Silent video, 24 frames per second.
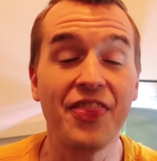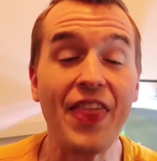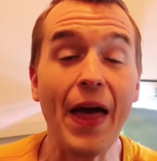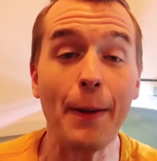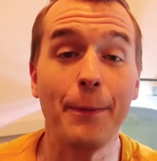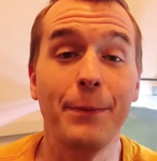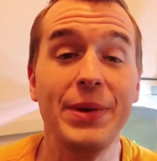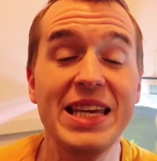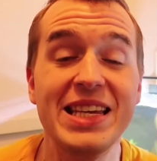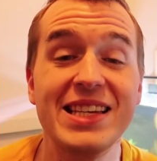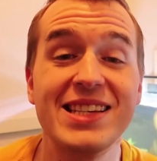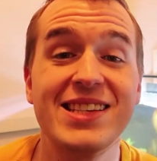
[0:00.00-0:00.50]

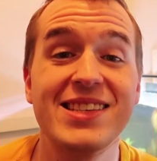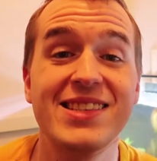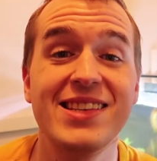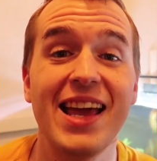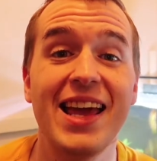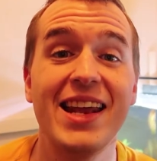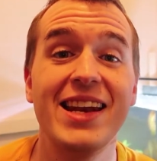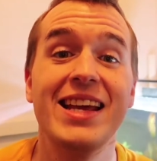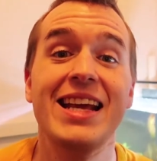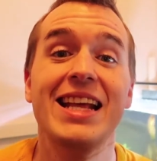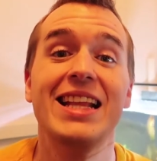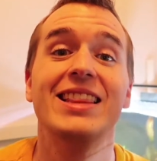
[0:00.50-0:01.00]
That being
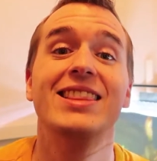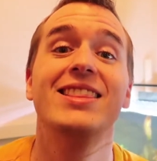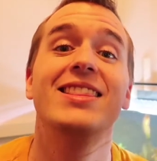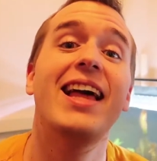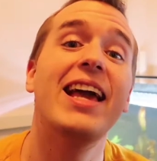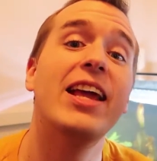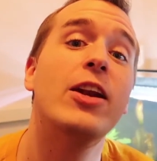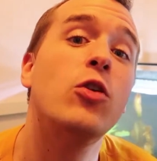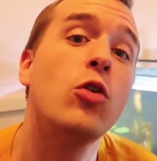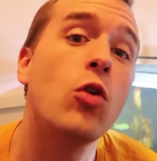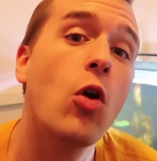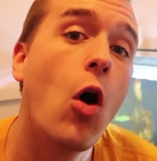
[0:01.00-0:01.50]
said,
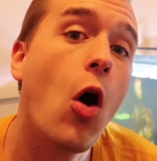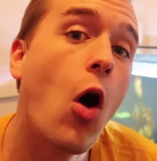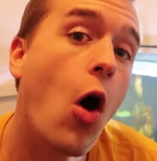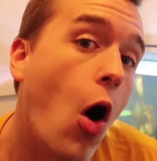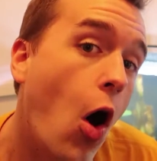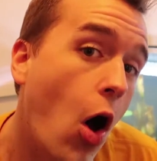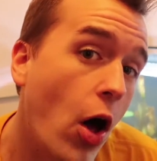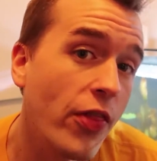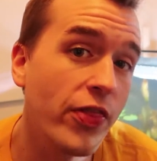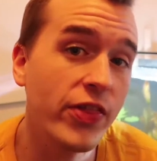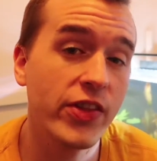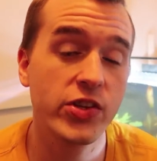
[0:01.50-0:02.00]
later
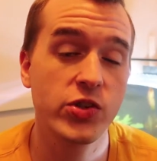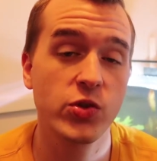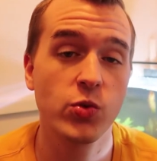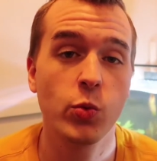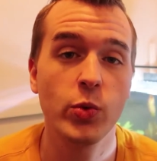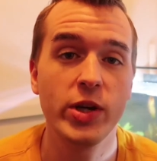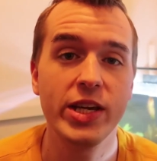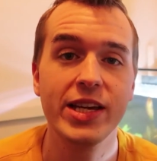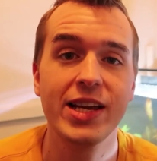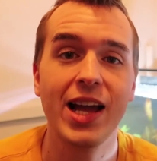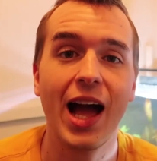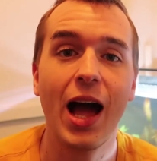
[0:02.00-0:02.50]
on this
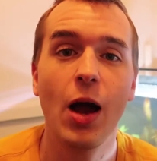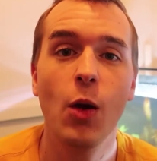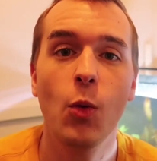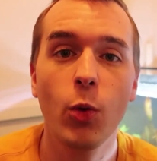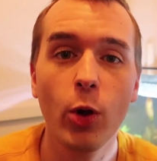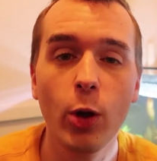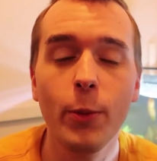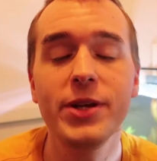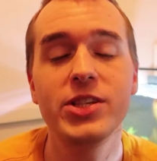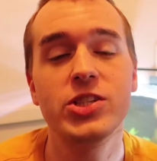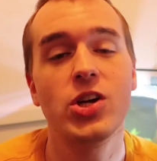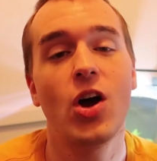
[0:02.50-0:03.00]
week, I
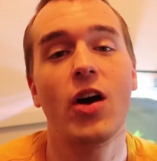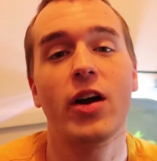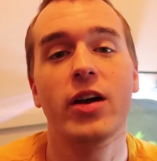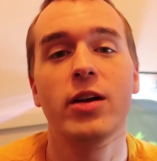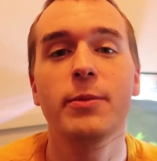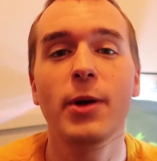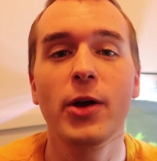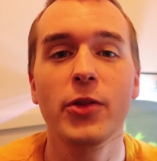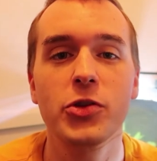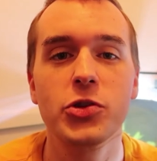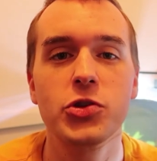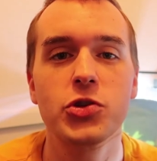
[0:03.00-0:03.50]
will be talking
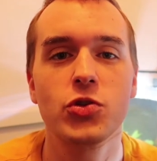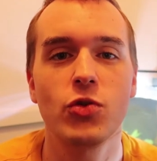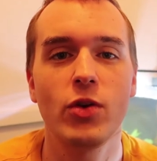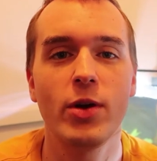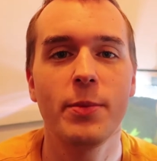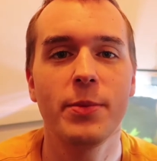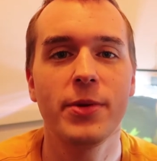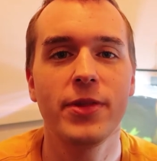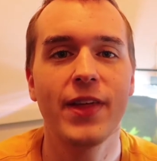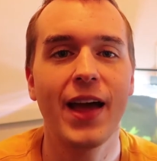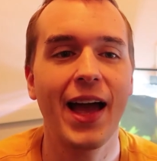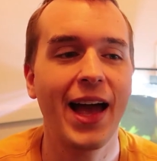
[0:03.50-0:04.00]
about the
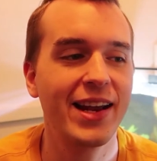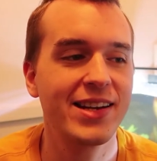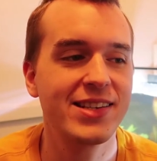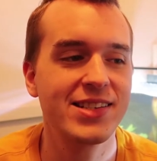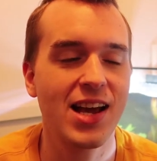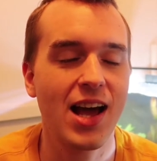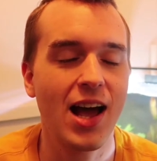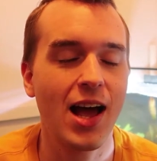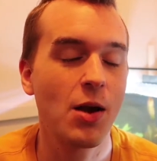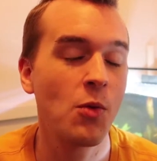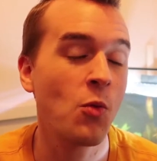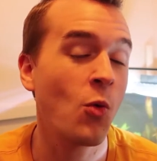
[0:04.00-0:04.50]
shrimp that
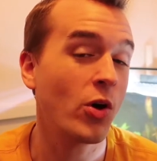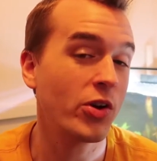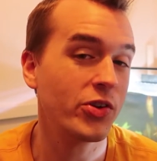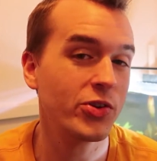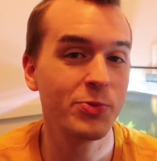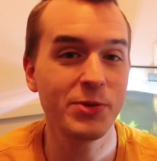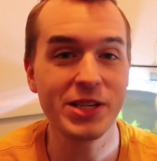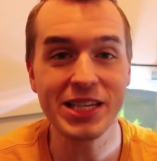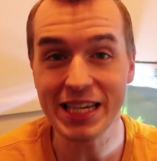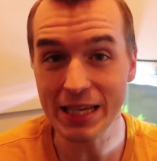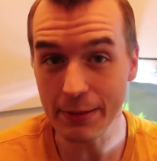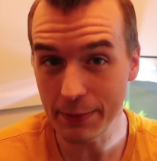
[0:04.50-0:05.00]
I want
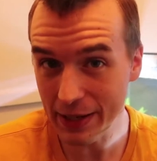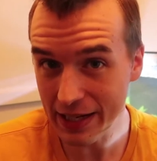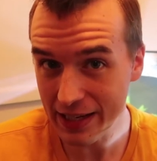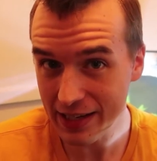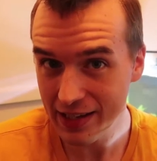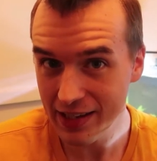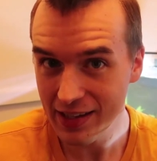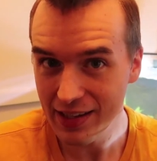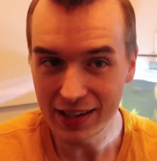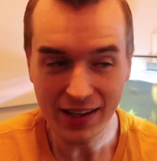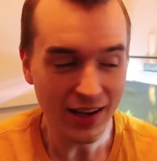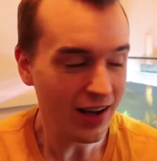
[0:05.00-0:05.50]
to be
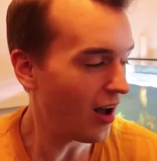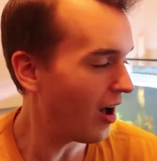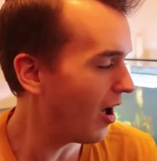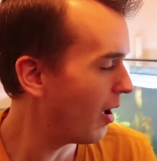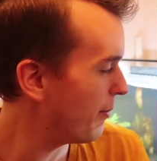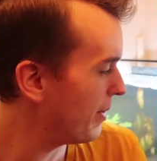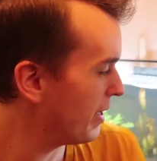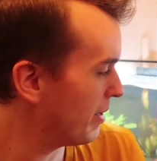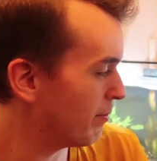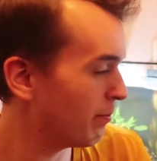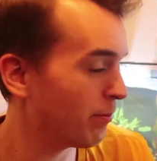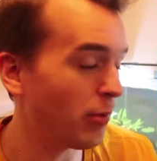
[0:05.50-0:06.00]
keeping
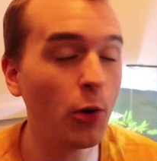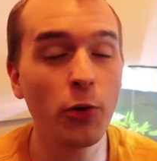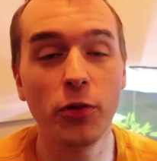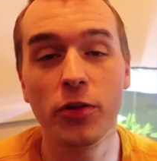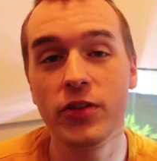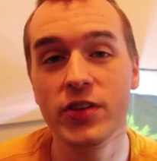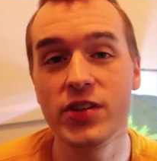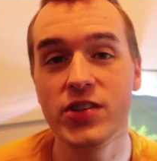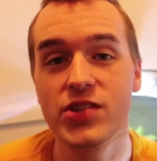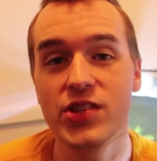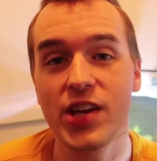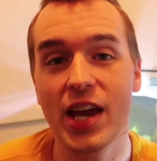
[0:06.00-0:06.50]
in both
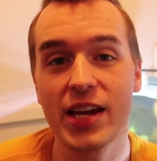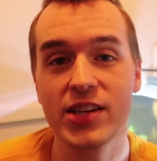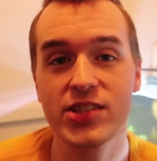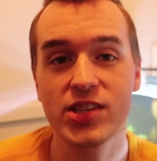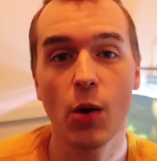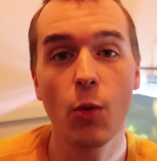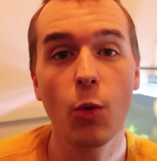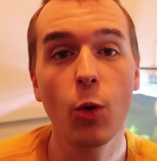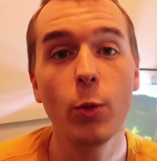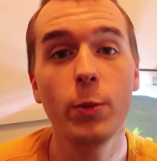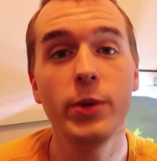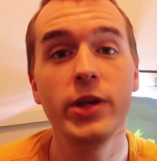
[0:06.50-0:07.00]
of these tanks.
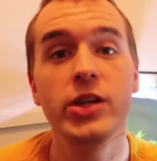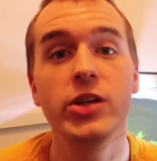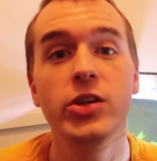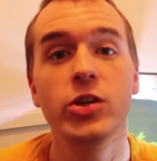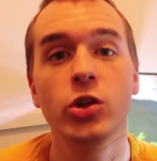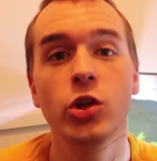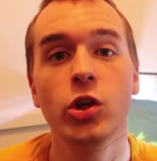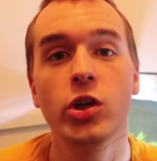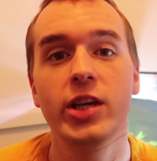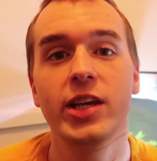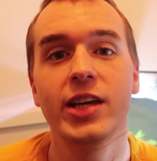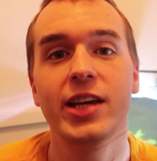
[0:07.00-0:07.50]
I will be
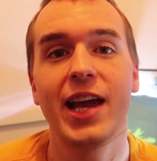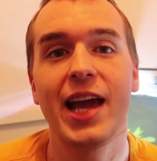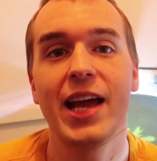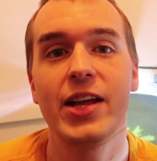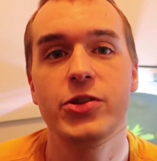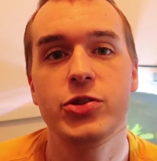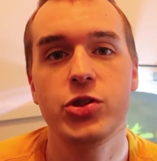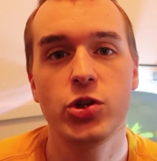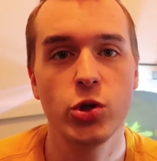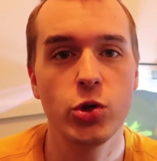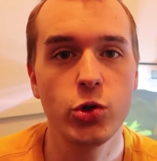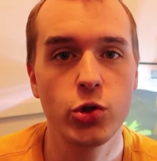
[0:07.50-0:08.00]
looking
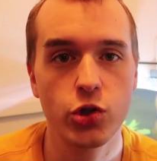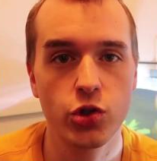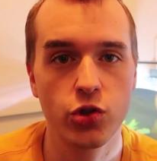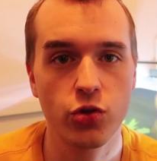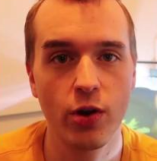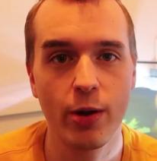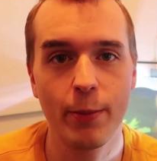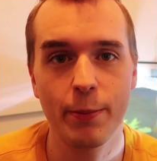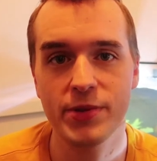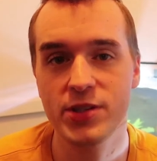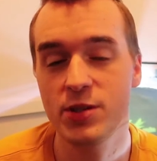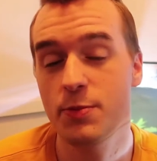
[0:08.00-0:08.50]
at 2
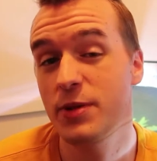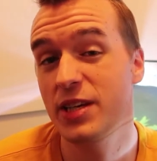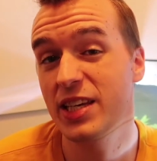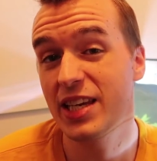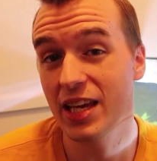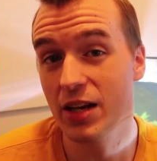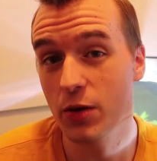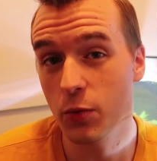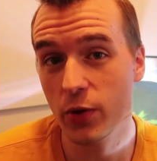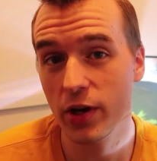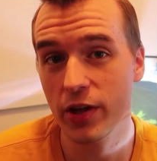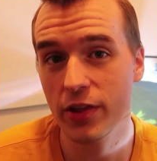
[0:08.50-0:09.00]
shrimp to
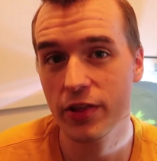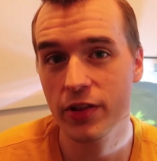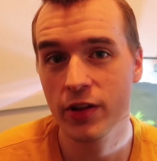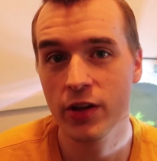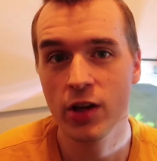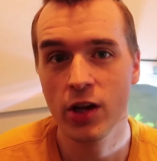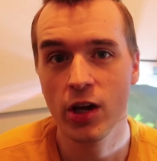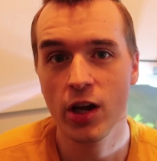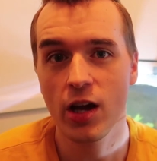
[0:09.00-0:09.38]
begin with.